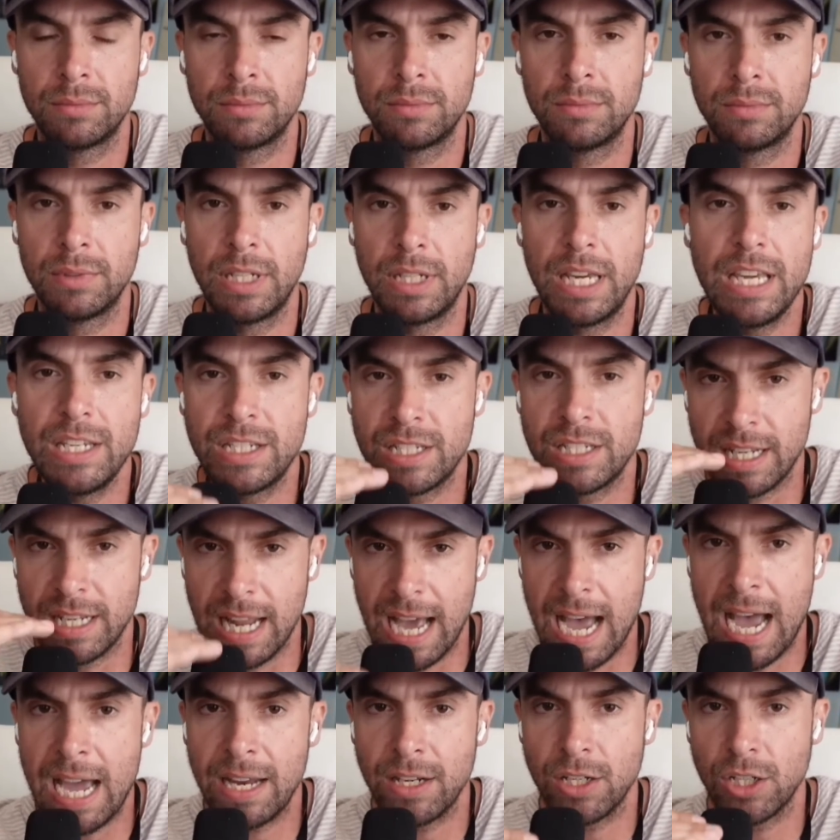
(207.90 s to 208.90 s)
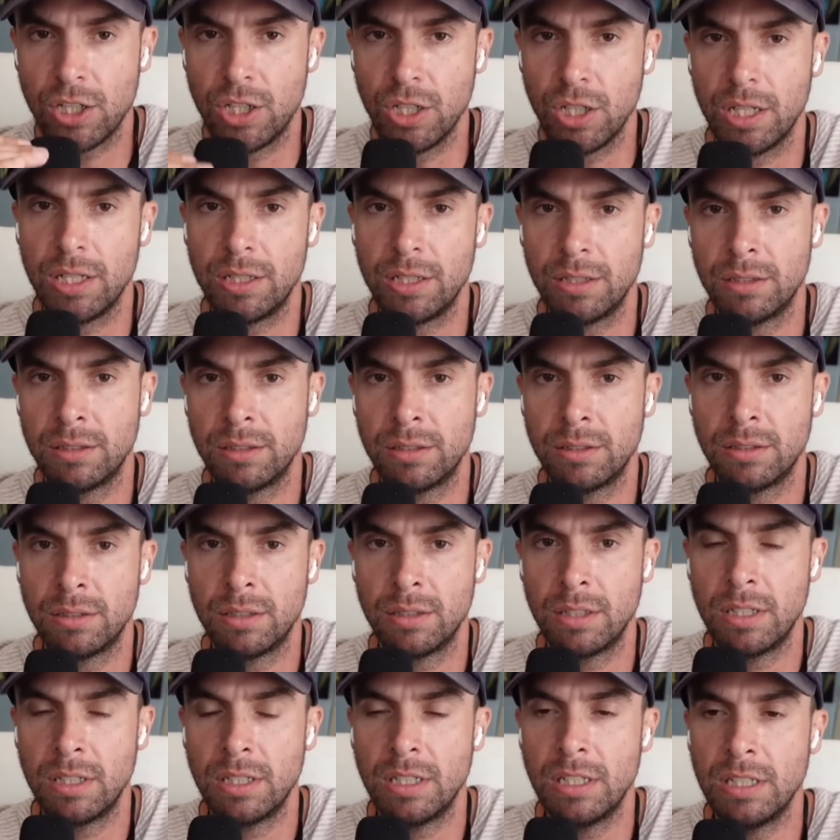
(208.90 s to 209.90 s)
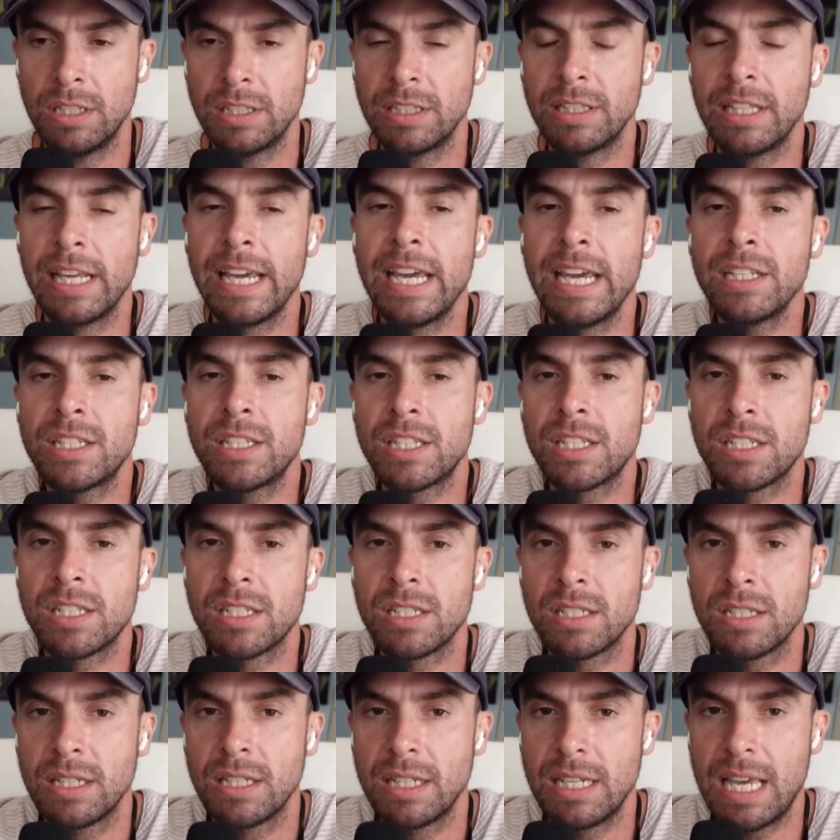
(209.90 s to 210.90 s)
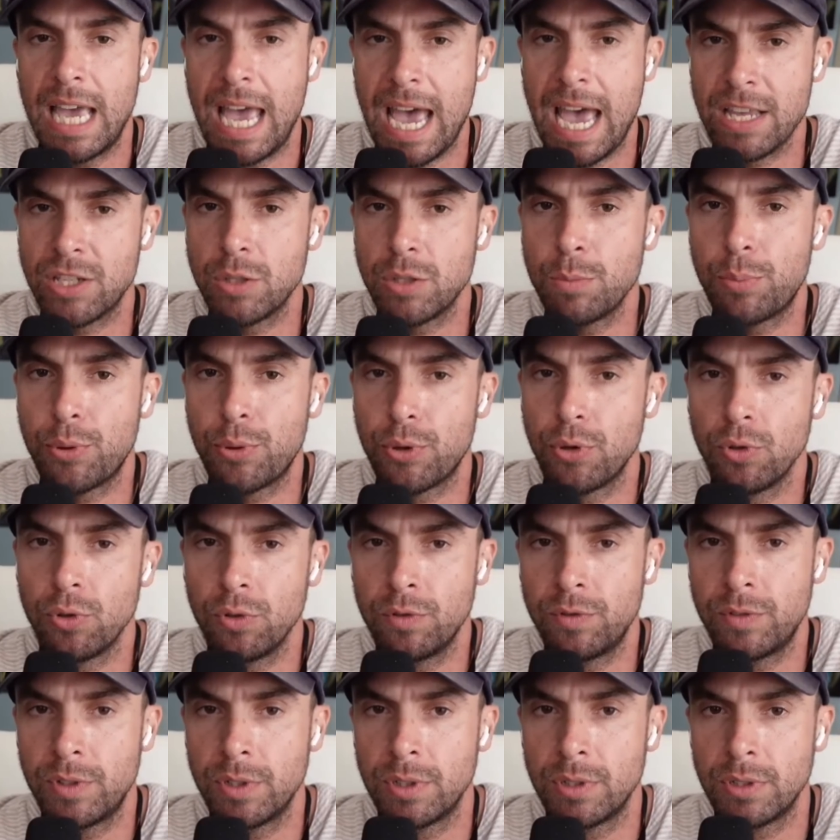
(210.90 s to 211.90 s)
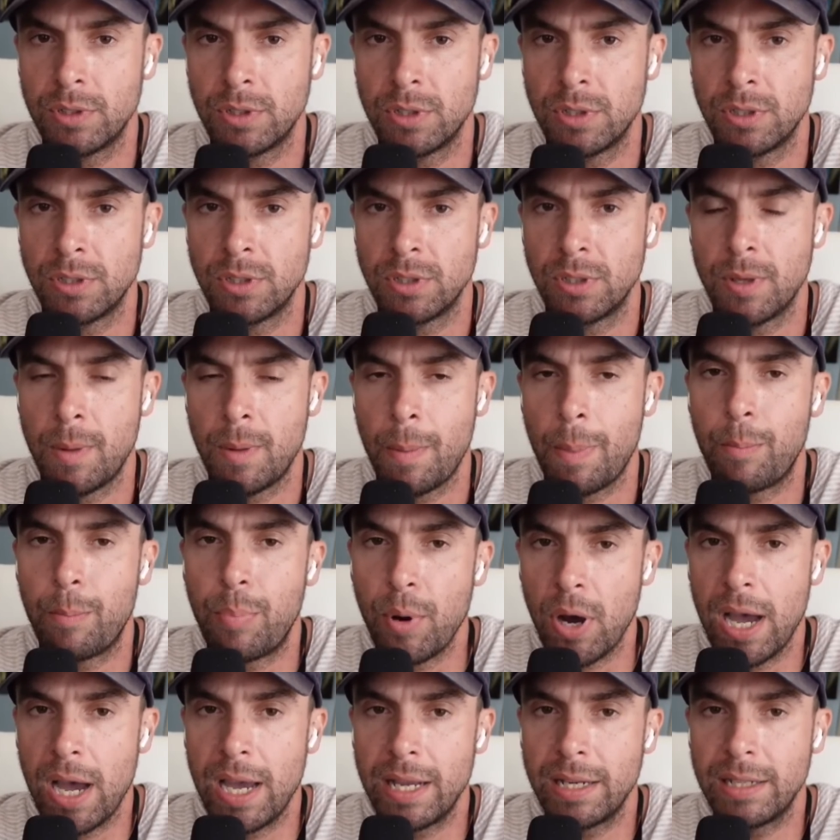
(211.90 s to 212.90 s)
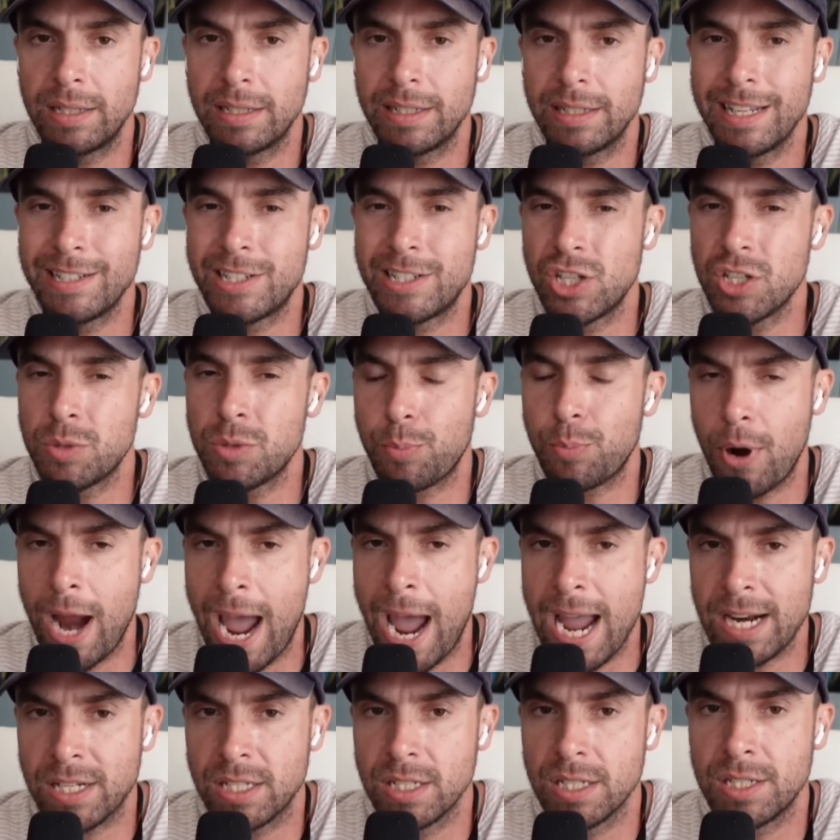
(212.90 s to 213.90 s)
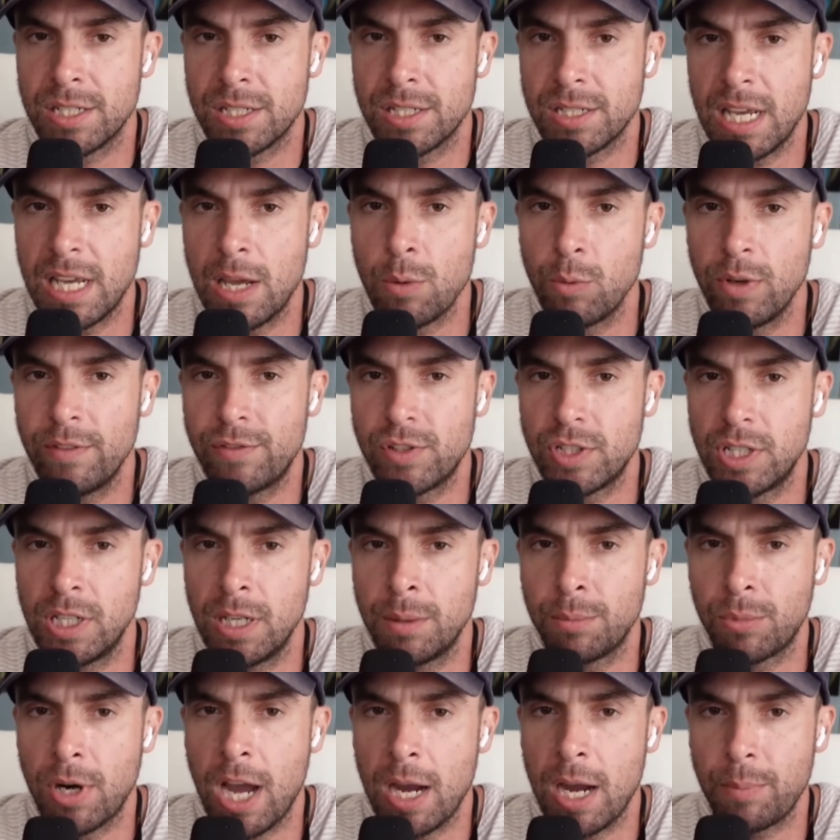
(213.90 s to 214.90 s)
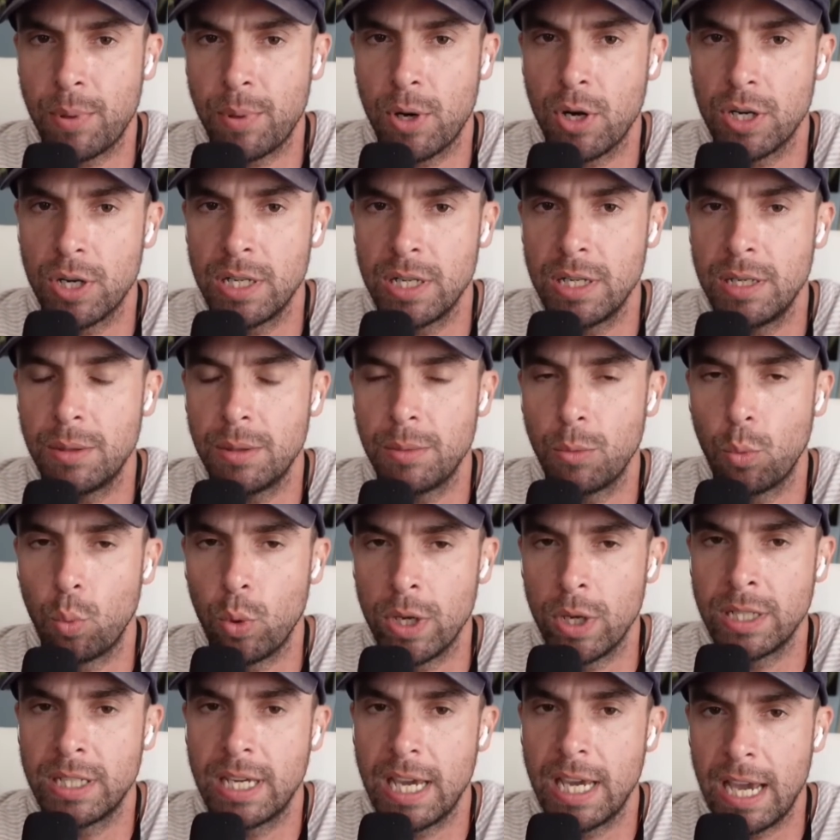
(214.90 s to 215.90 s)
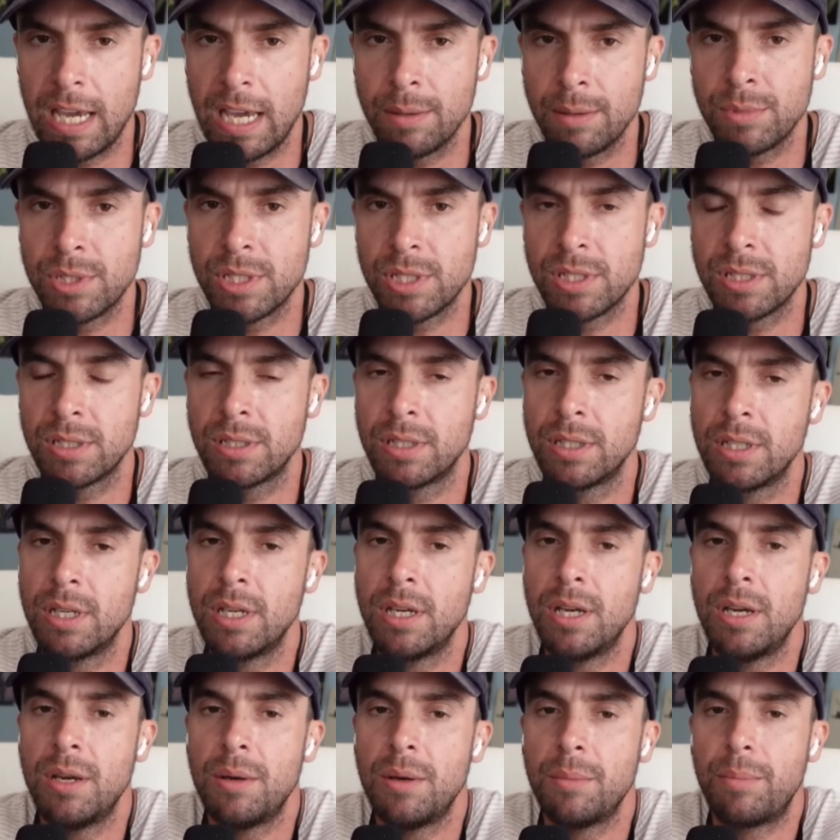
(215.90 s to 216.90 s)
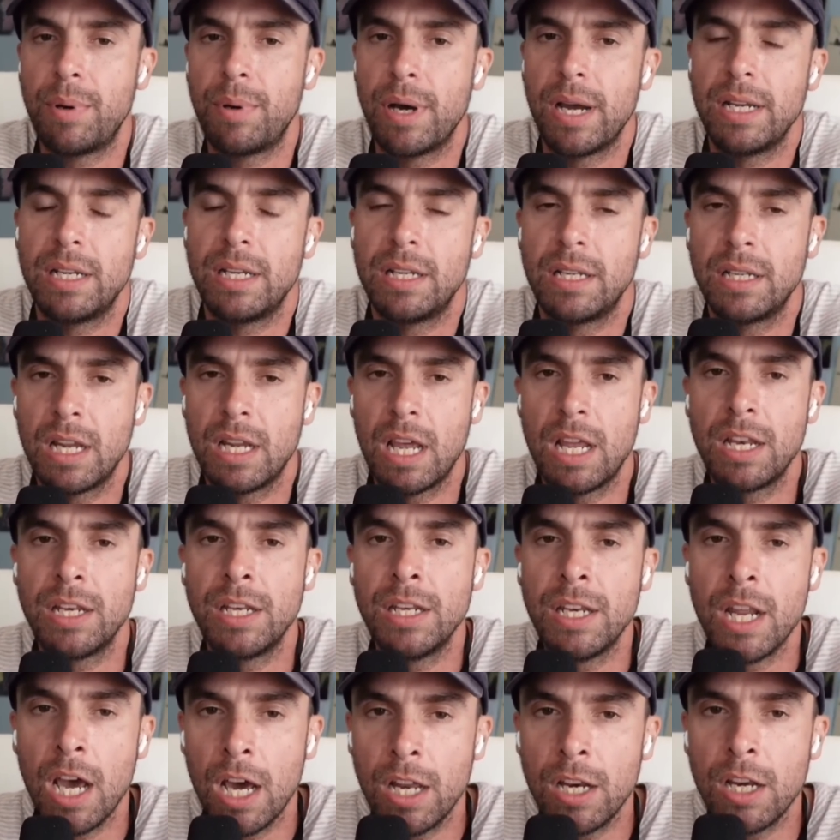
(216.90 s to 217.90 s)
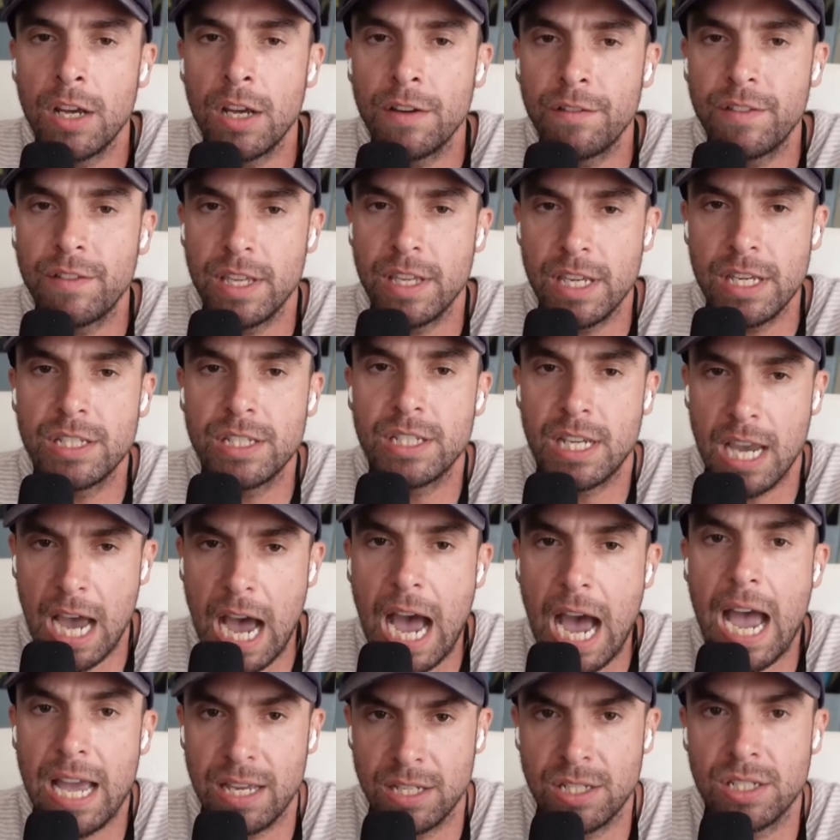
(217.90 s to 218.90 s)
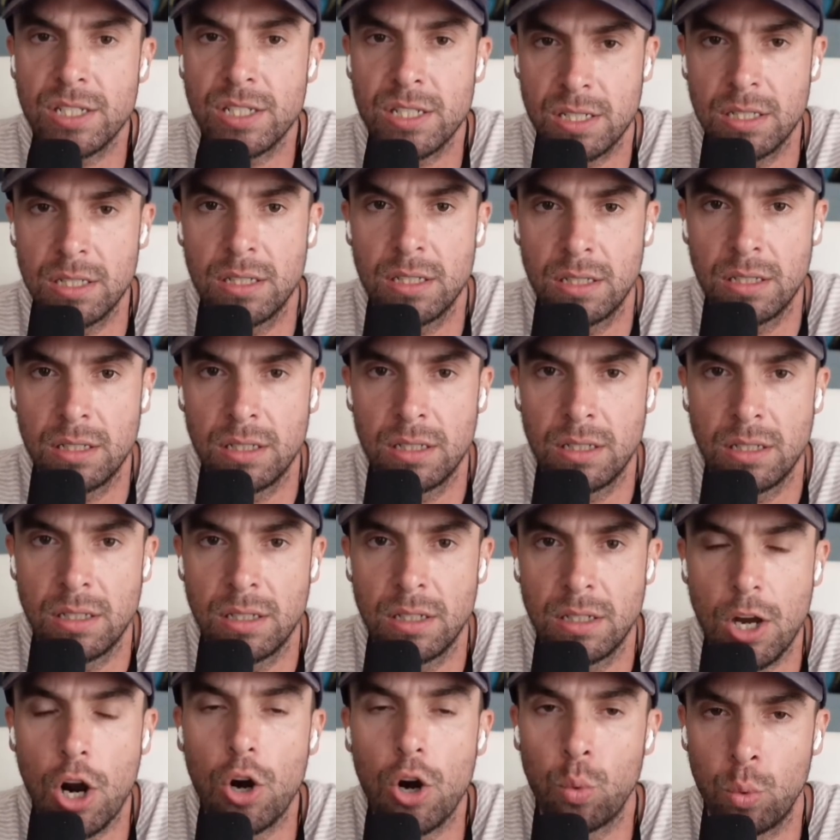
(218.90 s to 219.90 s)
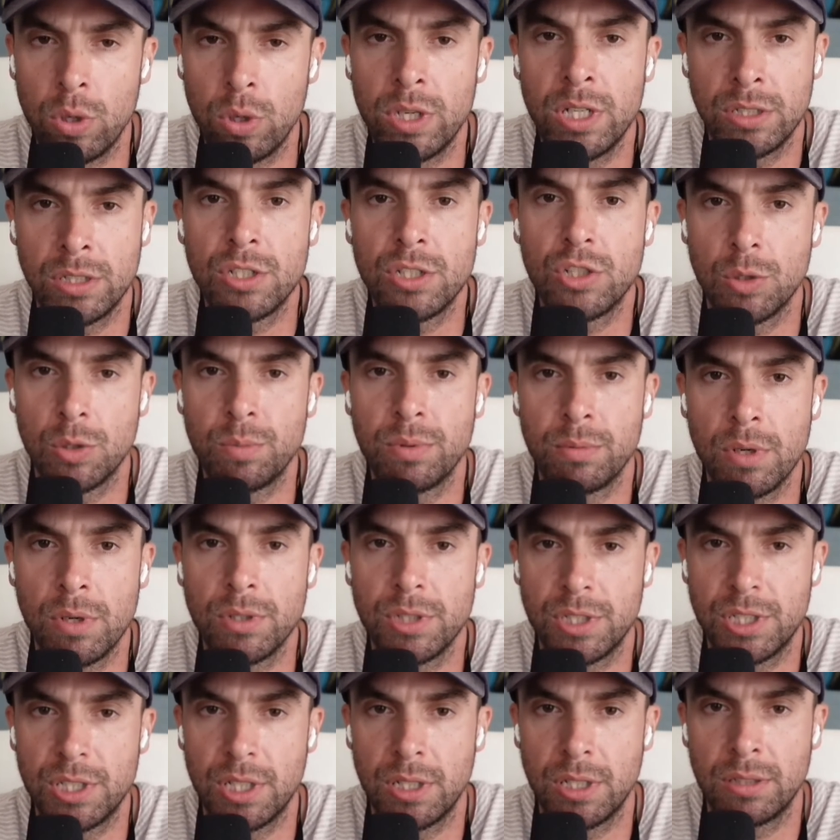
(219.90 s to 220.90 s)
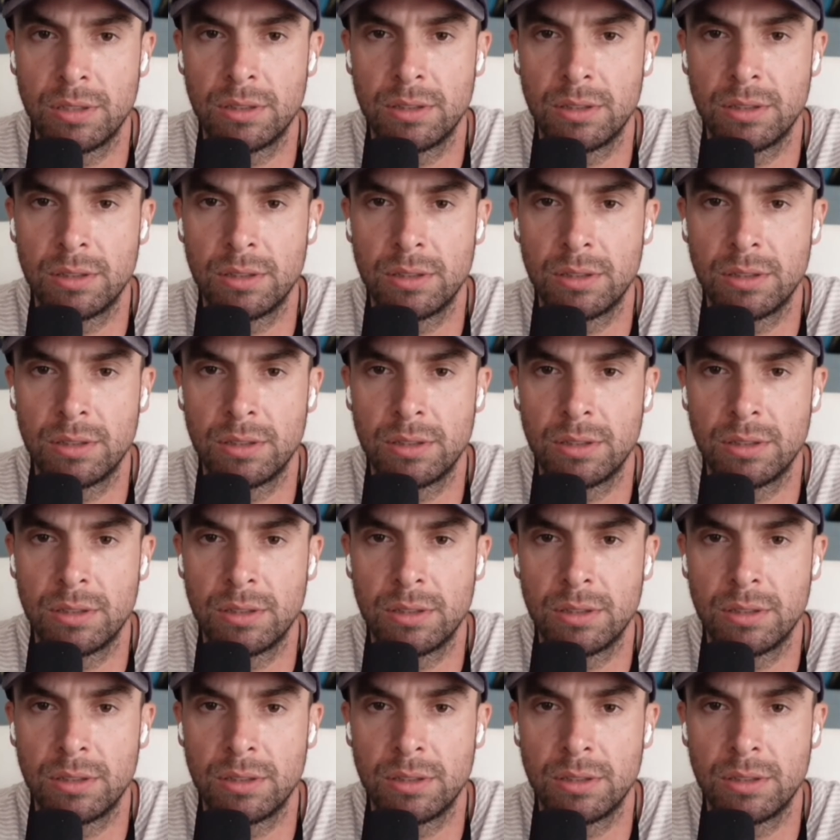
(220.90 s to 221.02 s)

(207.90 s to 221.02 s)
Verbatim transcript: He's not good. Lance has improved, but it's just practice. And we've seen Brock Purdy win games, but none of these guys are winning the Super Bowl this year.